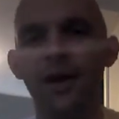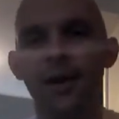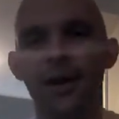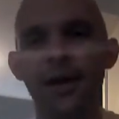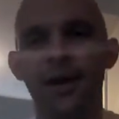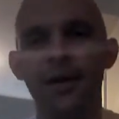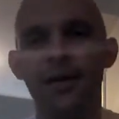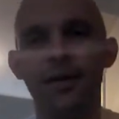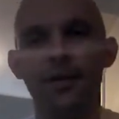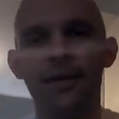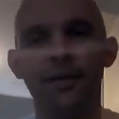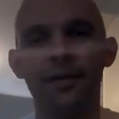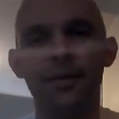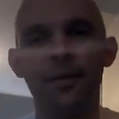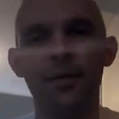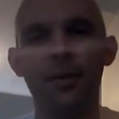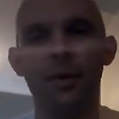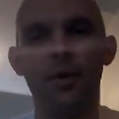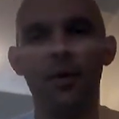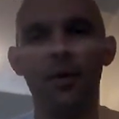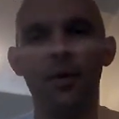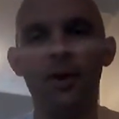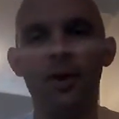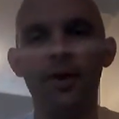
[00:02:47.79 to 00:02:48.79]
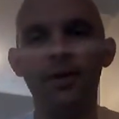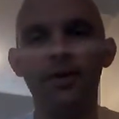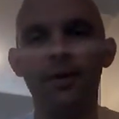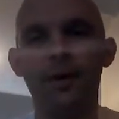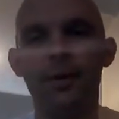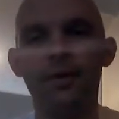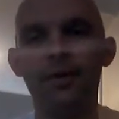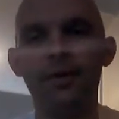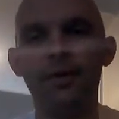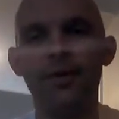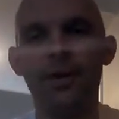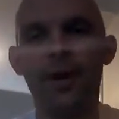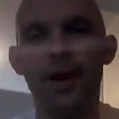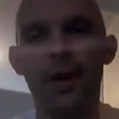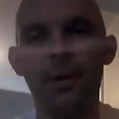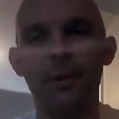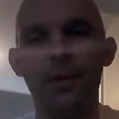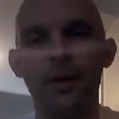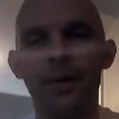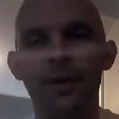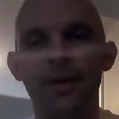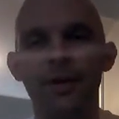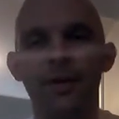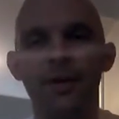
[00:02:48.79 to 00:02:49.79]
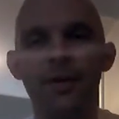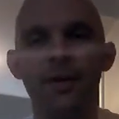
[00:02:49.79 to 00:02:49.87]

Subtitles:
And you just pull cards off the top.